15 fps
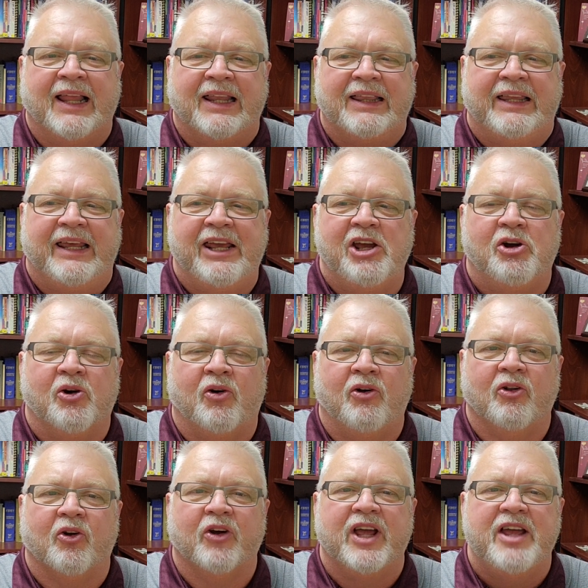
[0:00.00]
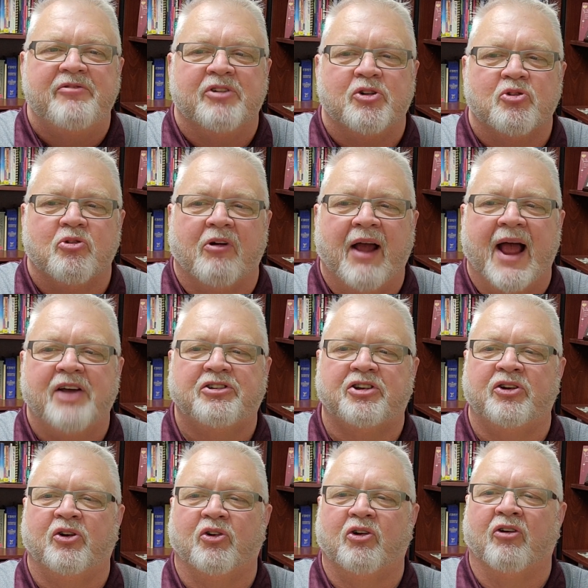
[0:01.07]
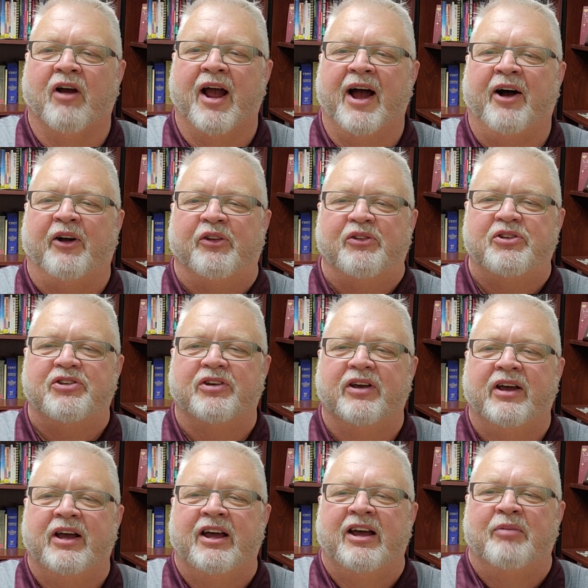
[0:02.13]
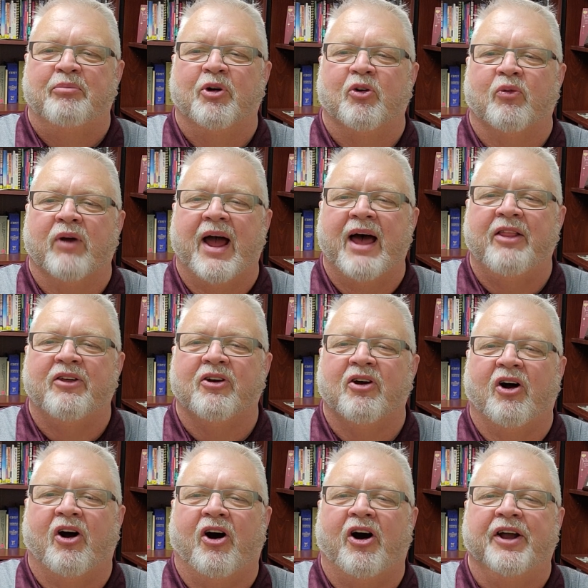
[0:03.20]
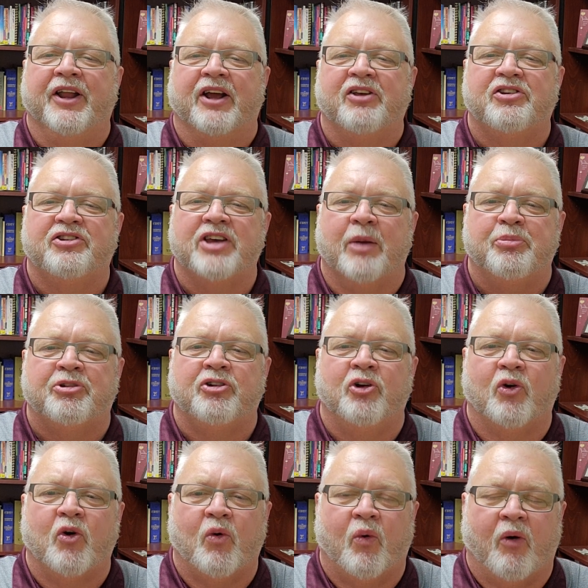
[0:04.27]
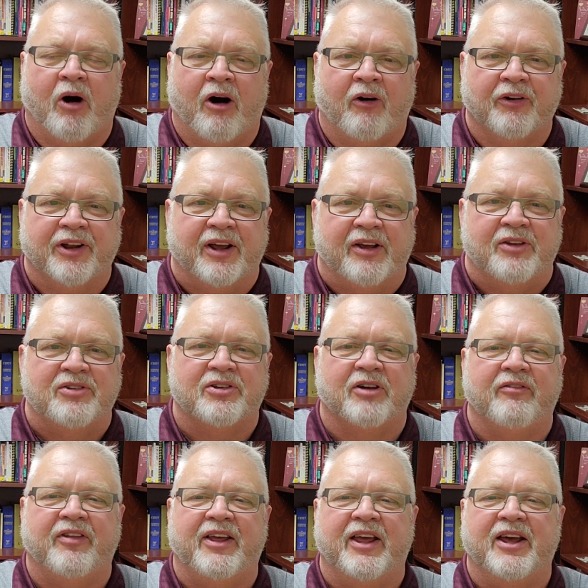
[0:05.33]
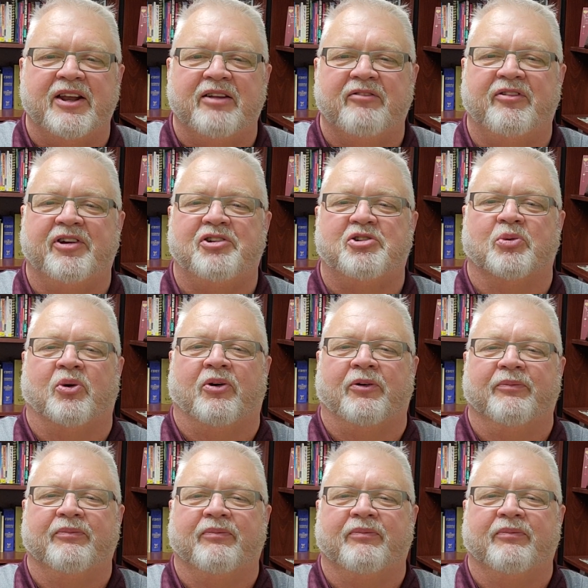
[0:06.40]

legal, or even rational grounds, but rather on exceptional qualities of the individual.